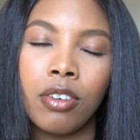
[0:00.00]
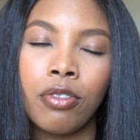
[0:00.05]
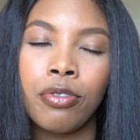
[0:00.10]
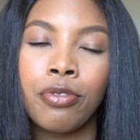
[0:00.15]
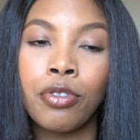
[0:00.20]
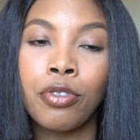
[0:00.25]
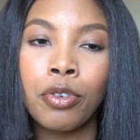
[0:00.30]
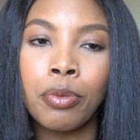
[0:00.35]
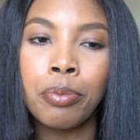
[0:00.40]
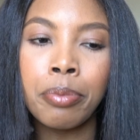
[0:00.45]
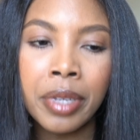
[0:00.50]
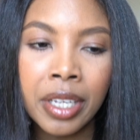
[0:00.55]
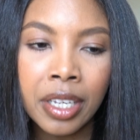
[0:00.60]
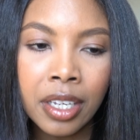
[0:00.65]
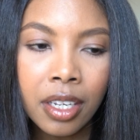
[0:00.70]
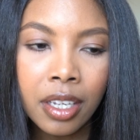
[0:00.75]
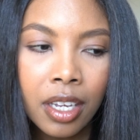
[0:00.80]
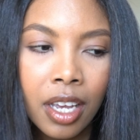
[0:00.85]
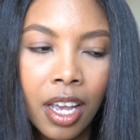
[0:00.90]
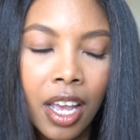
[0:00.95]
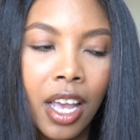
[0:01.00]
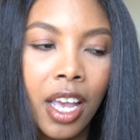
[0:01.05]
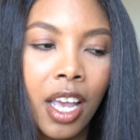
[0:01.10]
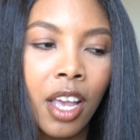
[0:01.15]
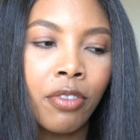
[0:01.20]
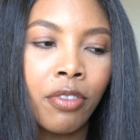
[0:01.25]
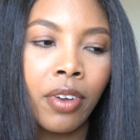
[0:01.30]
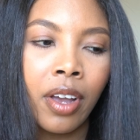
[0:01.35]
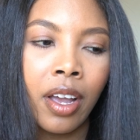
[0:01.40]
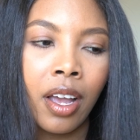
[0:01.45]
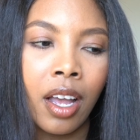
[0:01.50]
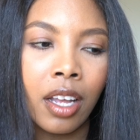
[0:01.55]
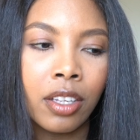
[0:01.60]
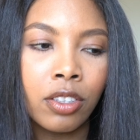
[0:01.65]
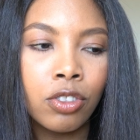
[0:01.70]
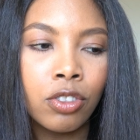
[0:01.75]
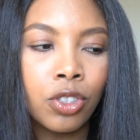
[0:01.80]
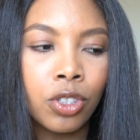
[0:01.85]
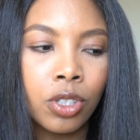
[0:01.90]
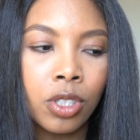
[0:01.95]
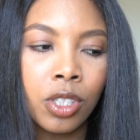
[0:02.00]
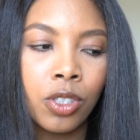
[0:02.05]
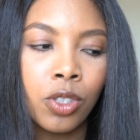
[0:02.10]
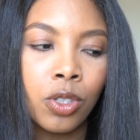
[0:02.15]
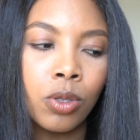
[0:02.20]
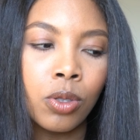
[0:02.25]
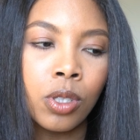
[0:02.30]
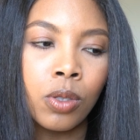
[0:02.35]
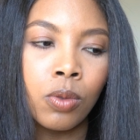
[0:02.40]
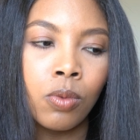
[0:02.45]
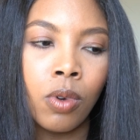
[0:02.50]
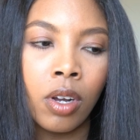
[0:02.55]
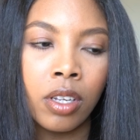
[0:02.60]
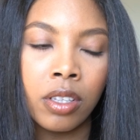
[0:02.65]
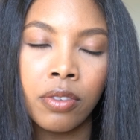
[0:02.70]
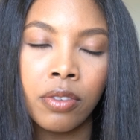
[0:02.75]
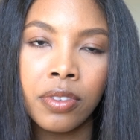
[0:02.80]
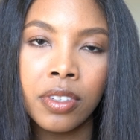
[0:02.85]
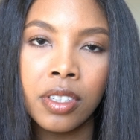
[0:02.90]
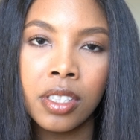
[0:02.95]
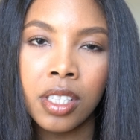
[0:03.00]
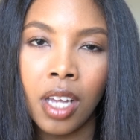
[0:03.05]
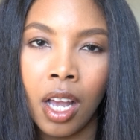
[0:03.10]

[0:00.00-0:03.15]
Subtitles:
For me, if I had to just choose one of these,